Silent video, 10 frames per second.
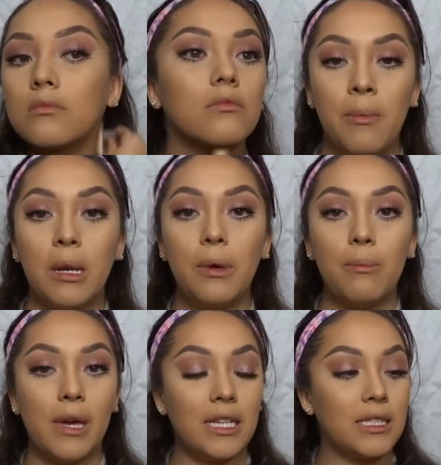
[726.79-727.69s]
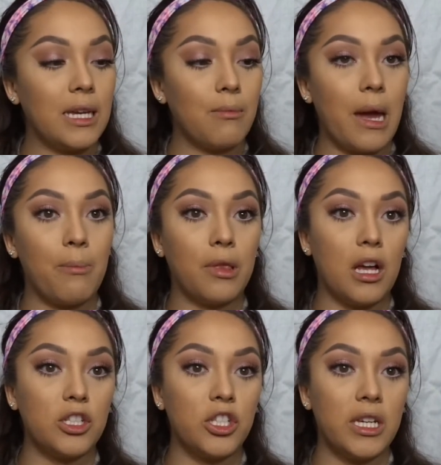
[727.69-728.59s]
I'm going to be mixing my
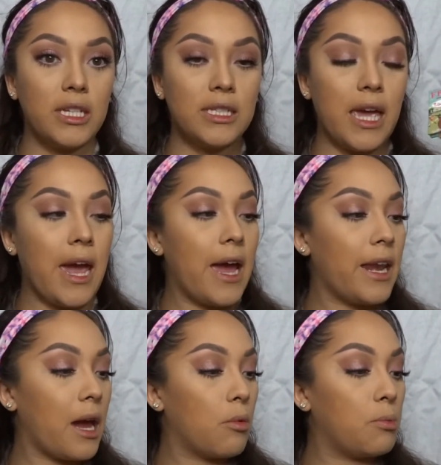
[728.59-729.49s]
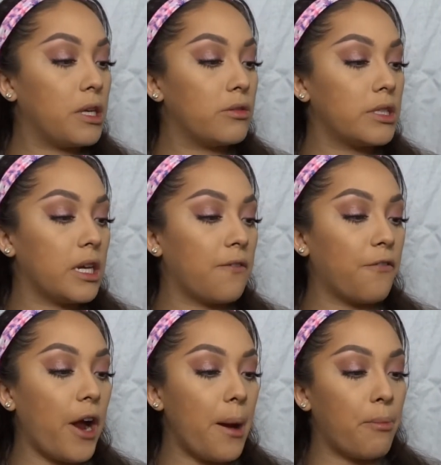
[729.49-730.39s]
blushes, and I will be using
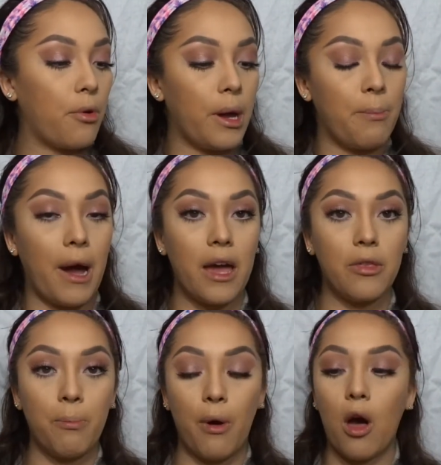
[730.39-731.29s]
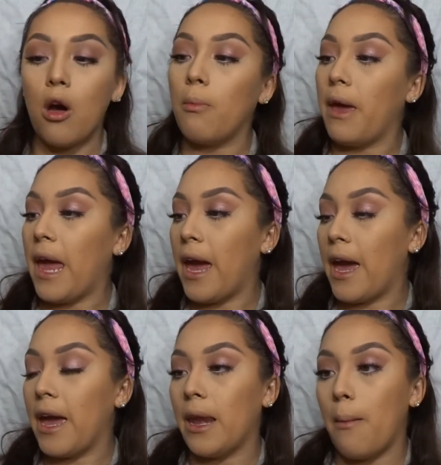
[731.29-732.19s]
Frat Boy by The Balm
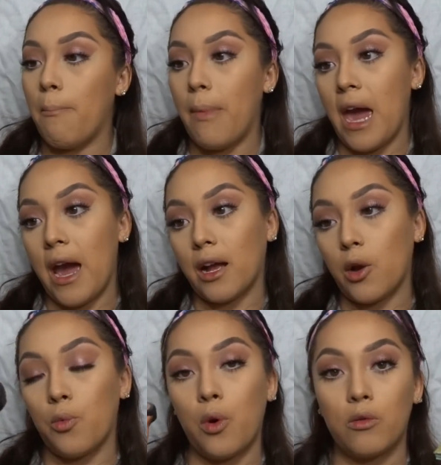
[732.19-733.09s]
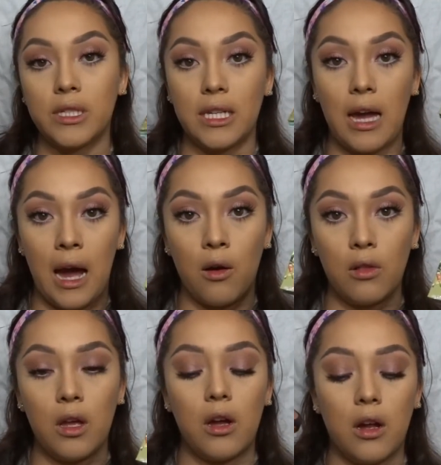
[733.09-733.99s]
and MAC Rosy
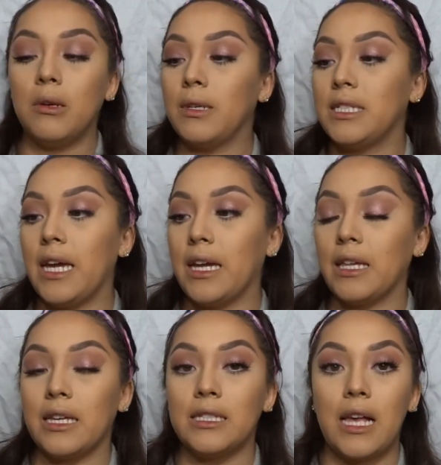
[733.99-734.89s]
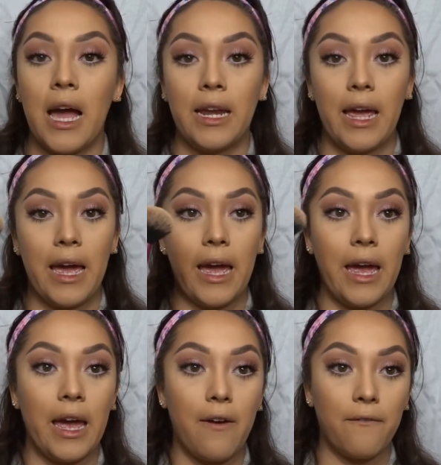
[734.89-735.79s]
Outlook. I'm going to be taking this on
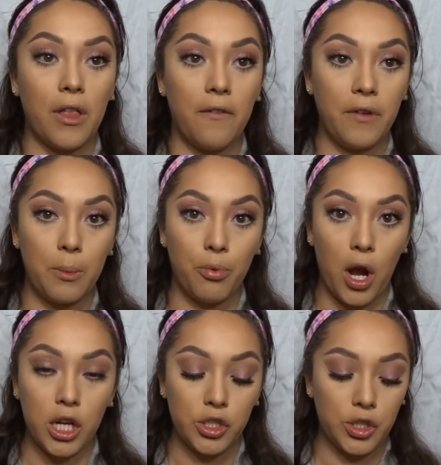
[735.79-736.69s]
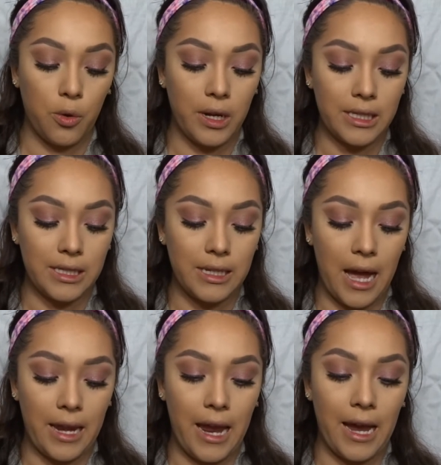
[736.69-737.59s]
a fluffy brush so it's
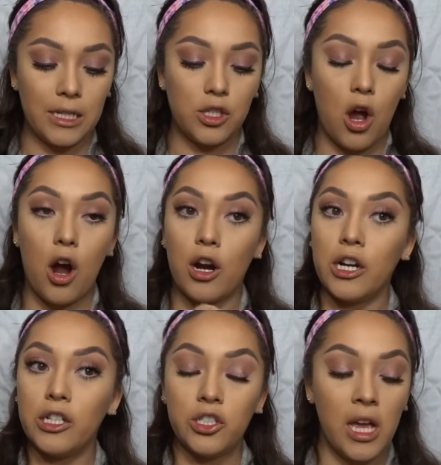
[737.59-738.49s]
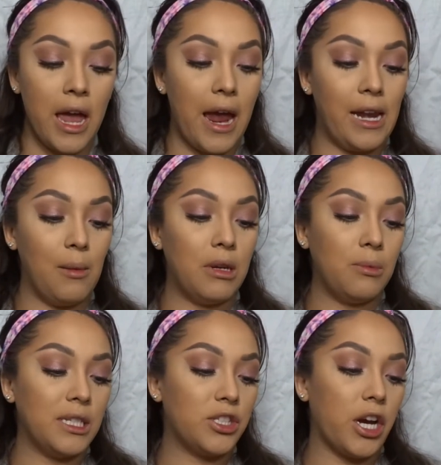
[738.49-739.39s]
not as harsh. And I'm going
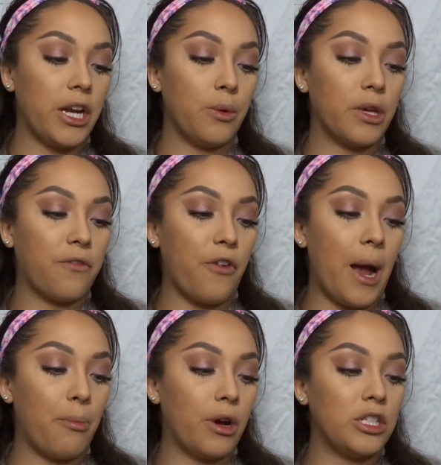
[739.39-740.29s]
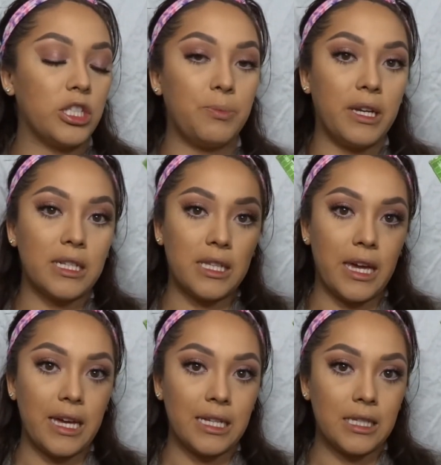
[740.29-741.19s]
to be starting with Frat Boy just because
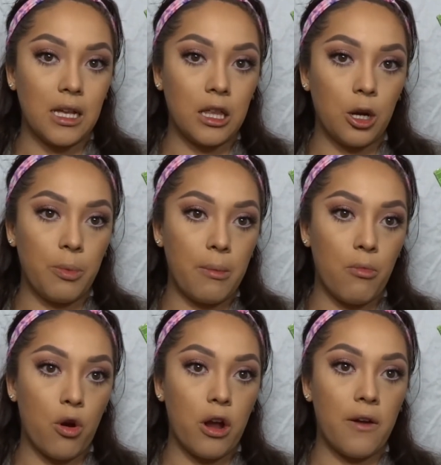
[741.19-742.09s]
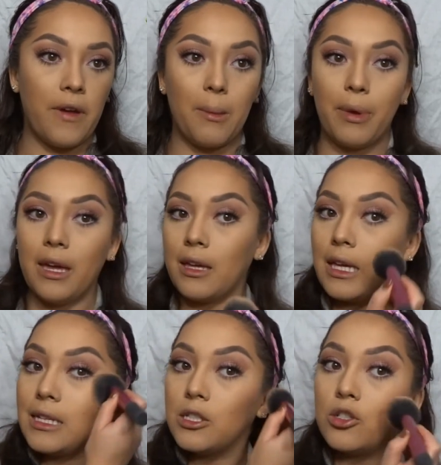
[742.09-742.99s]
it is a little bit more of a
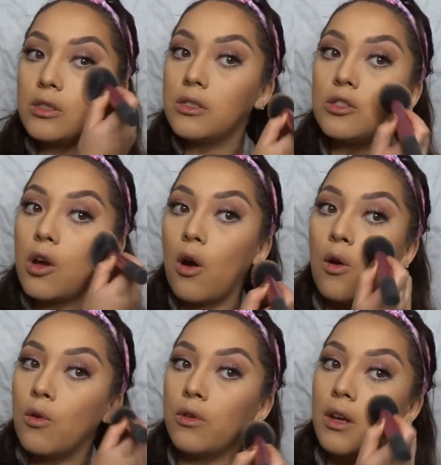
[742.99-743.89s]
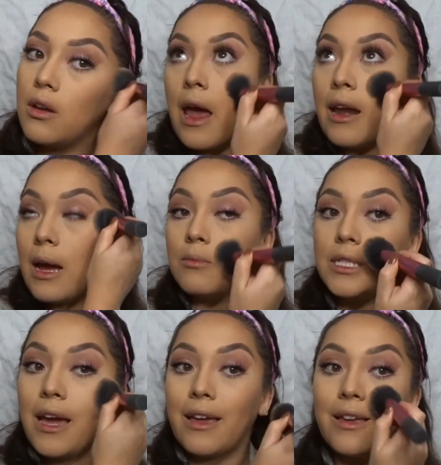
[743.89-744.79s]
pinky tone, and I'm
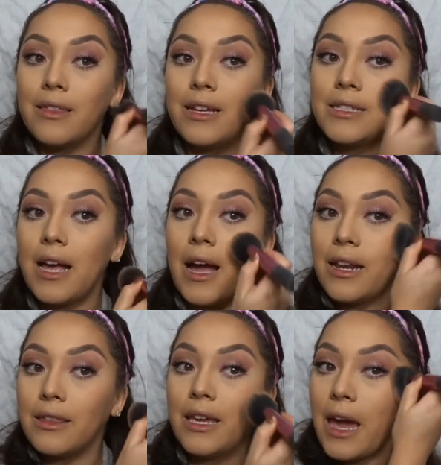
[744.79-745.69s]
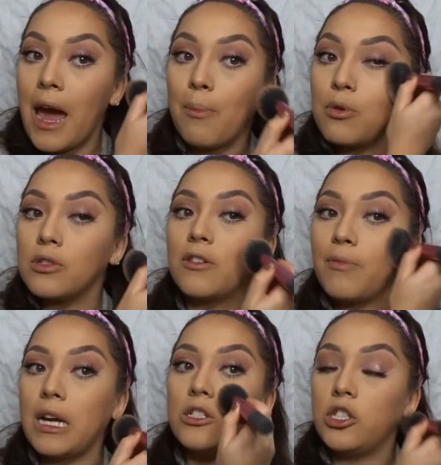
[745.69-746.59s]
taking this on the apples of
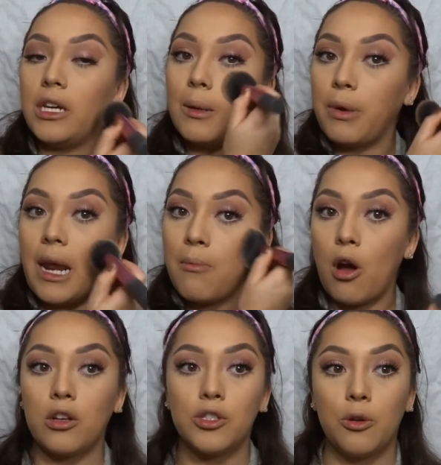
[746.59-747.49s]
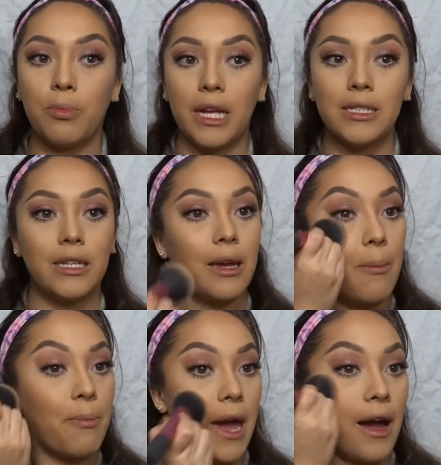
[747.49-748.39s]
my cheek, but I'm also blending
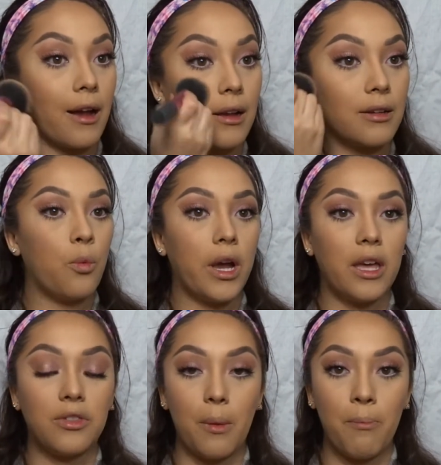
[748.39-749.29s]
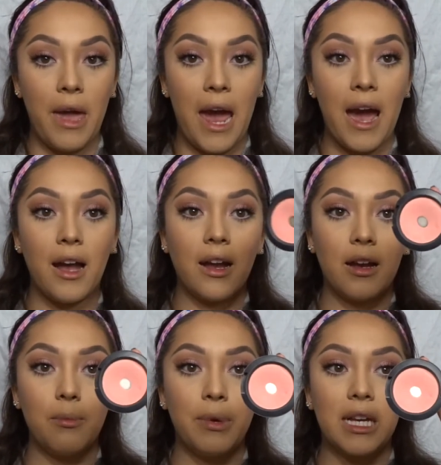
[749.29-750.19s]
it back. With MAC,
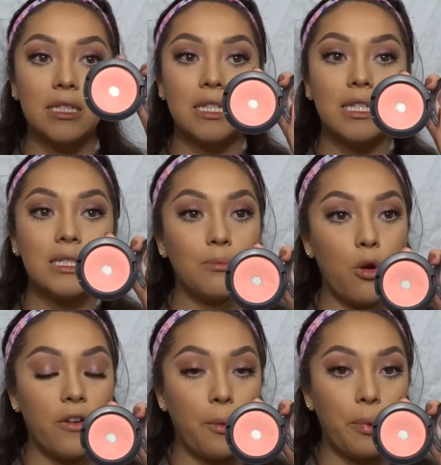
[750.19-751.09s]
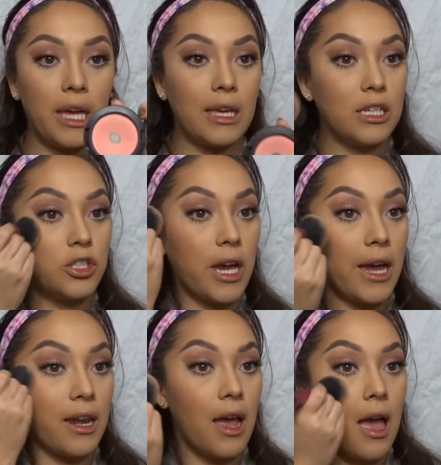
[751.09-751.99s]
because this is more of a pinky
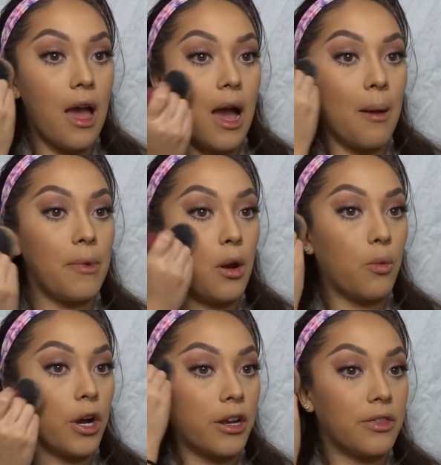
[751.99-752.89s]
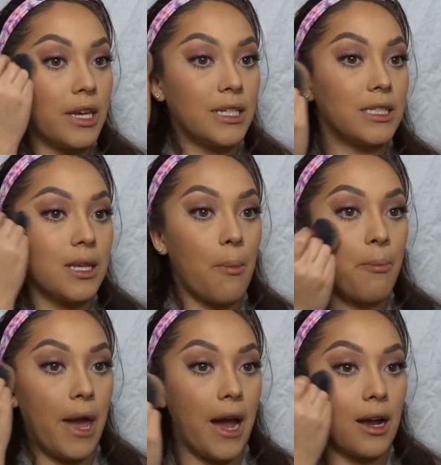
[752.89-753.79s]
shade, I'm going to work this
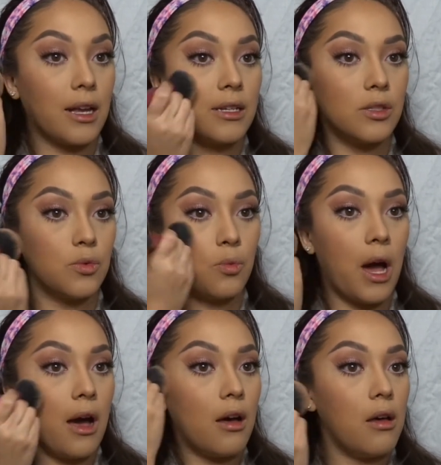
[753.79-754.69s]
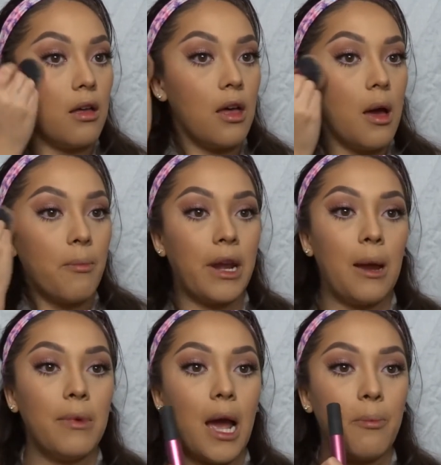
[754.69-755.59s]
back as well, but
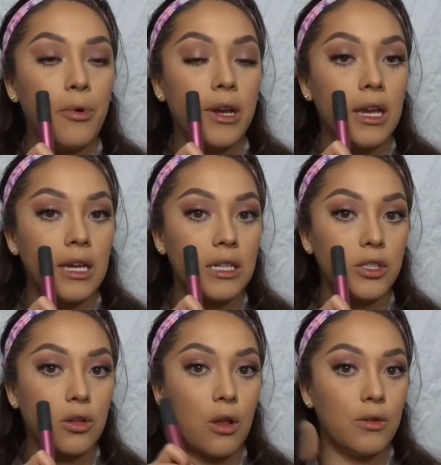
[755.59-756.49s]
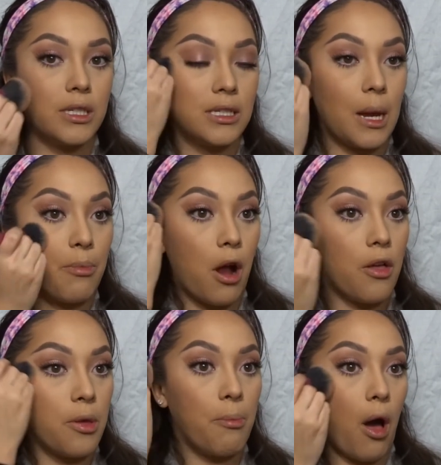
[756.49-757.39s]
I'm not bringing it as close as I
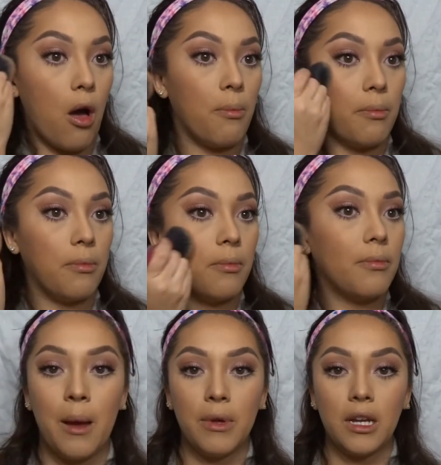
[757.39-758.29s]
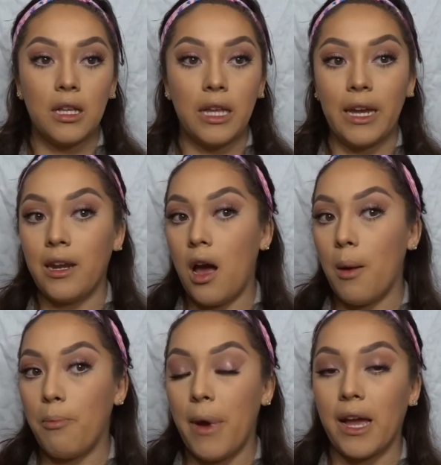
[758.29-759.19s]
brought the balm. I'm going to clean
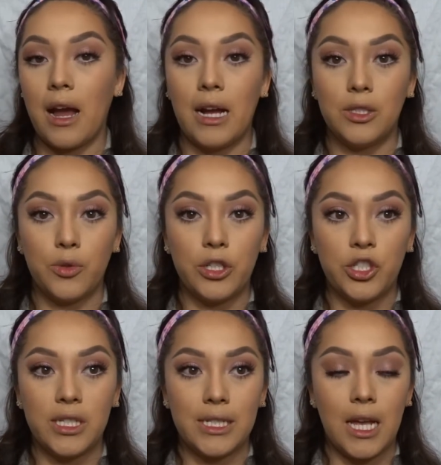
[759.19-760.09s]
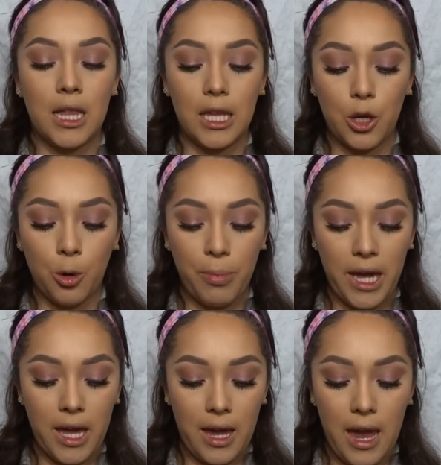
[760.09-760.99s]
up my contour just a little
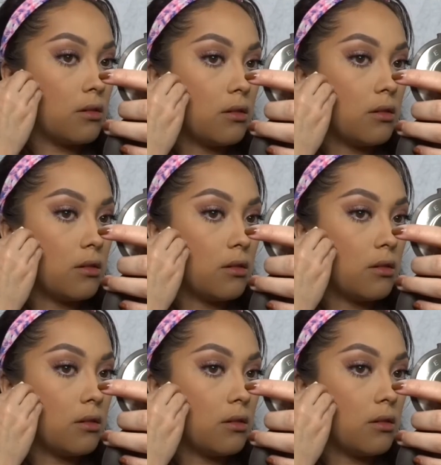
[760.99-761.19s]
bit.